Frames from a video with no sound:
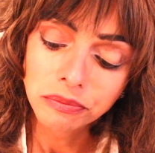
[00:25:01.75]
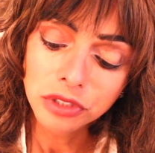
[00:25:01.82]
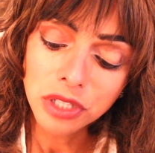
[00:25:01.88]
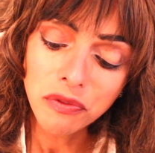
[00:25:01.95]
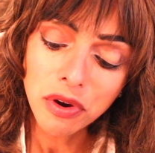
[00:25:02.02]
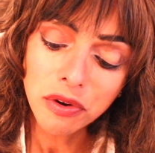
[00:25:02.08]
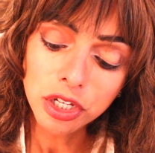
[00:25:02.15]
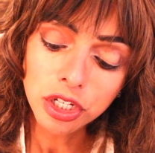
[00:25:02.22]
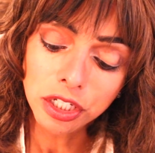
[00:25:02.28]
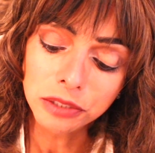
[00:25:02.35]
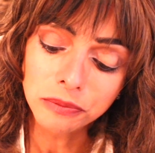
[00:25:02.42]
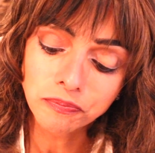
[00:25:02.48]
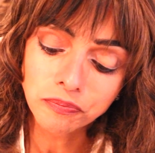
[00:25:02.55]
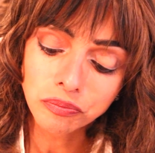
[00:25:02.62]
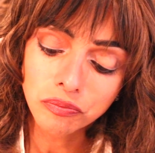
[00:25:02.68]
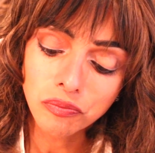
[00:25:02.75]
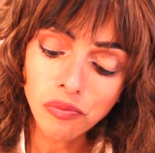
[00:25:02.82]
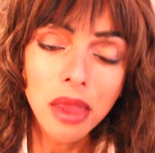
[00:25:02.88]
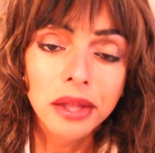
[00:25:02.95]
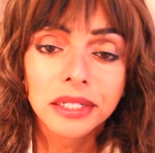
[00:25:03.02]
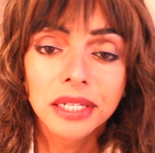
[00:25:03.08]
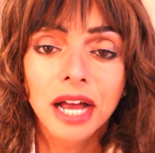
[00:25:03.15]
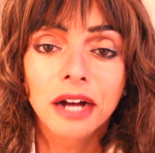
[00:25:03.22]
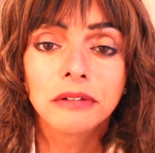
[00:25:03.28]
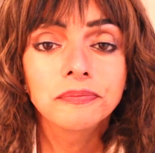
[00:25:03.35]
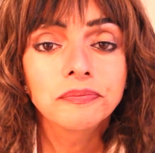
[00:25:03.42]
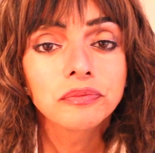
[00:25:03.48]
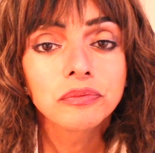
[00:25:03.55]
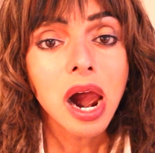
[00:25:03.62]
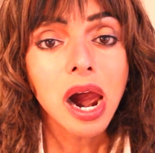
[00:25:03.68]
They're very good.
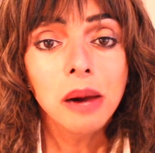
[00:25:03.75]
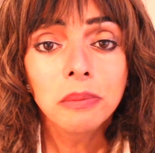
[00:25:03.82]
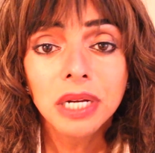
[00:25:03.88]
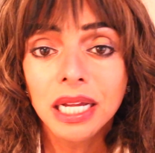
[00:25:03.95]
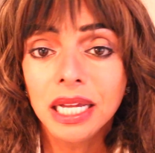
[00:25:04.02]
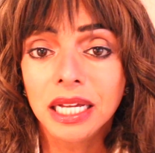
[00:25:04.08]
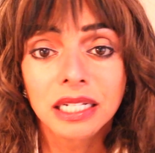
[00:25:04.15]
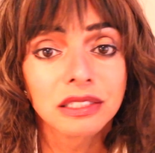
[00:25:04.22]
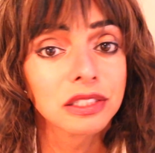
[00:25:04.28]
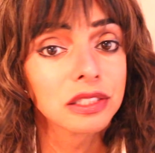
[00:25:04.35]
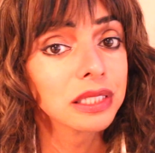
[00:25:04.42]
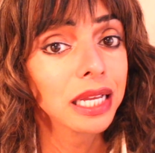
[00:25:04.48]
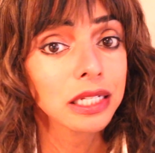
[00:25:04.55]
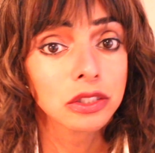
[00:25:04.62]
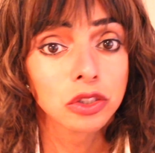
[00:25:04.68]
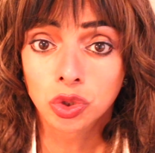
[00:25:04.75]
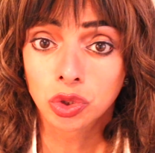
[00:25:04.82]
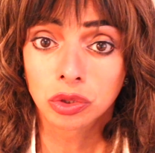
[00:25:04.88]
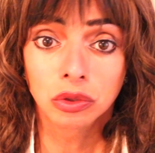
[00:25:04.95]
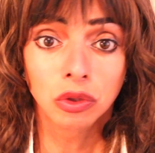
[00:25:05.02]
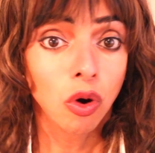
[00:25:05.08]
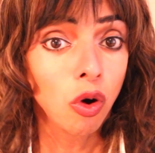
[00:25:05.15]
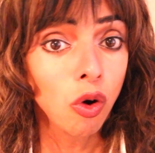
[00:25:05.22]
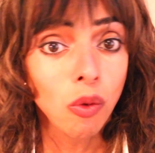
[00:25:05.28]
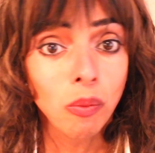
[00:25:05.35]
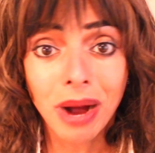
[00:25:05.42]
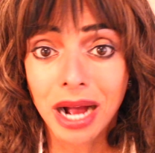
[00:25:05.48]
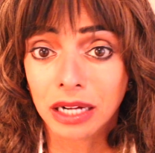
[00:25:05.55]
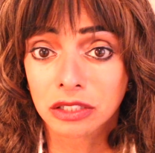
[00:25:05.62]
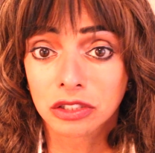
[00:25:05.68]
Now, I'm an ex, like, a whole
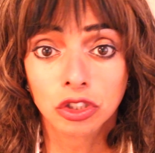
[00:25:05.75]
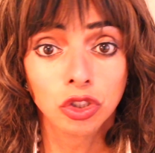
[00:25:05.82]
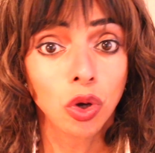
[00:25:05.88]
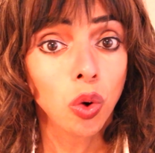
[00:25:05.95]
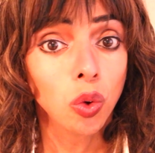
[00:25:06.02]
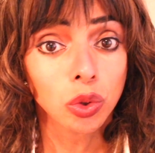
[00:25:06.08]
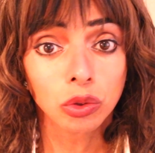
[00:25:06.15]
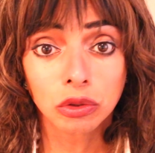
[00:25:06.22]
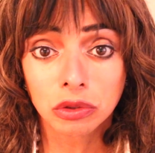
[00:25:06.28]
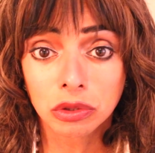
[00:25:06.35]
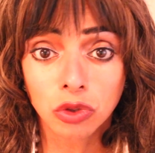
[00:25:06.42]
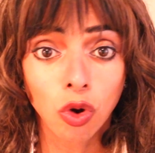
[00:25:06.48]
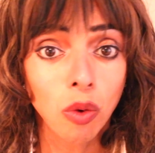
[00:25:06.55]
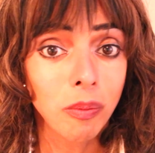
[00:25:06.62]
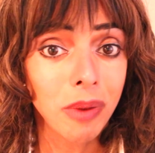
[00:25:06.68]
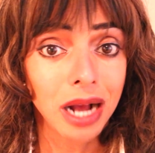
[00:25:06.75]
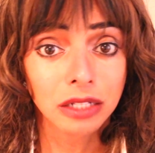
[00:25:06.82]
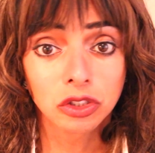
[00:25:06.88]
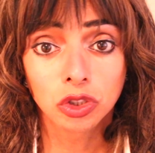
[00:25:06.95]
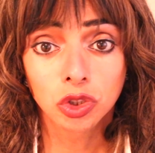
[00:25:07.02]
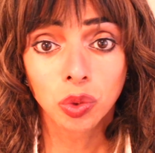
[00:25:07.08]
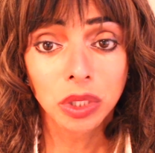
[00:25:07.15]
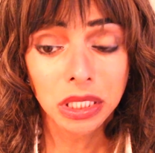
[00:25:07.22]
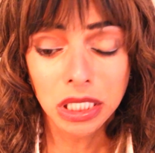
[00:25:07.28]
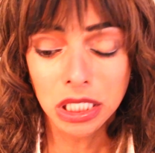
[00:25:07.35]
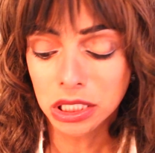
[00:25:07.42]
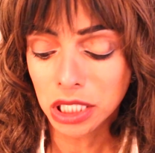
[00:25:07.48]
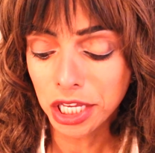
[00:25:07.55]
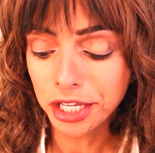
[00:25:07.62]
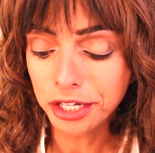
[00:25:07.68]
box of Yoros, whole box of
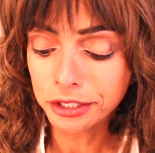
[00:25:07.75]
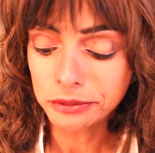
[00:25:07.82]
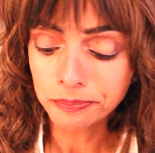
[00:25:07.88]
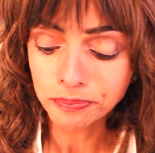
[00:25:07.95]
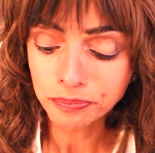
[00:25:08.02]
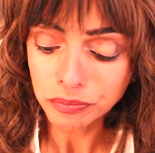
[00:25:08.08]
Twinkies eater.